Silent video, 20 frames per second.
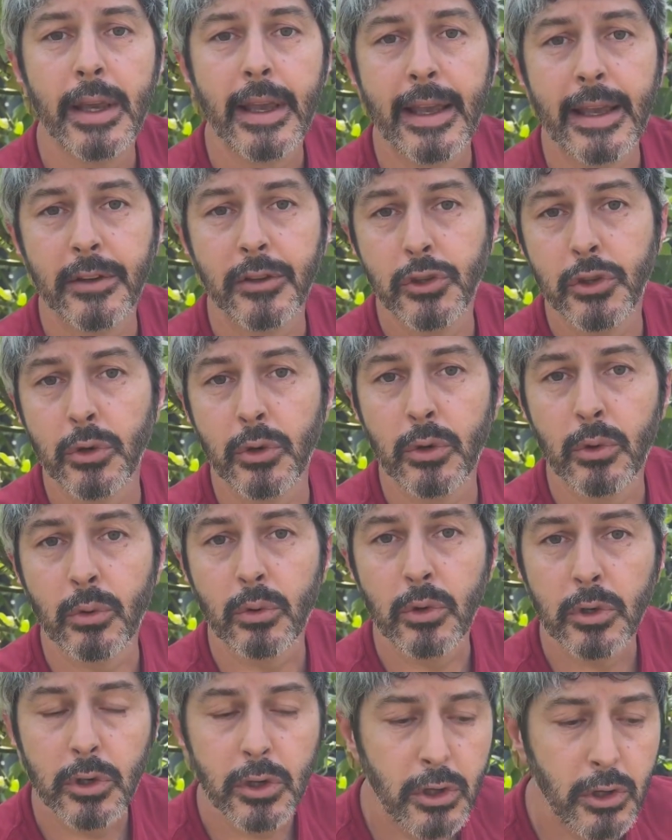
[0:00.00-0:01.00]
into
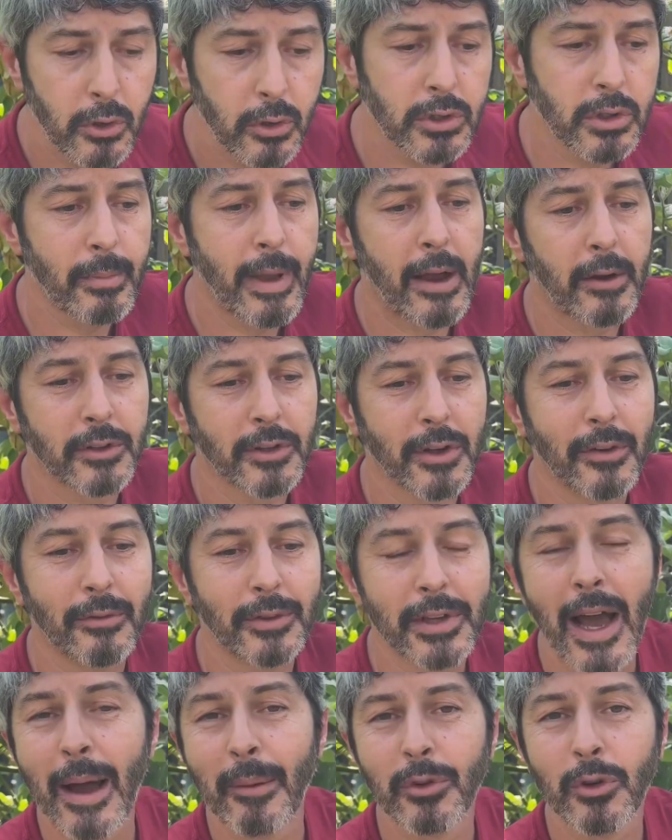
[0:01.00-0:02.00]
huge amounts of
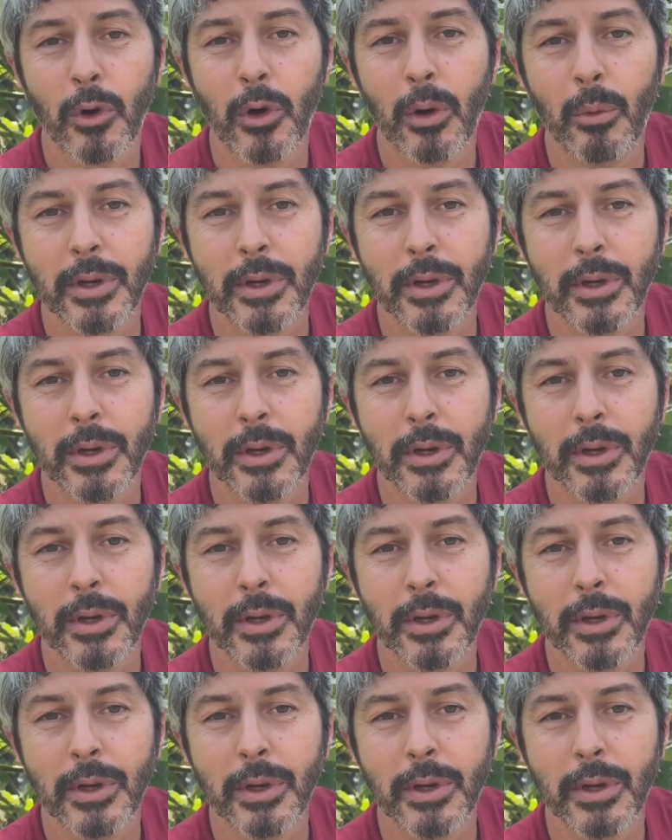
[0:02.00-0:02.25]
topsoil,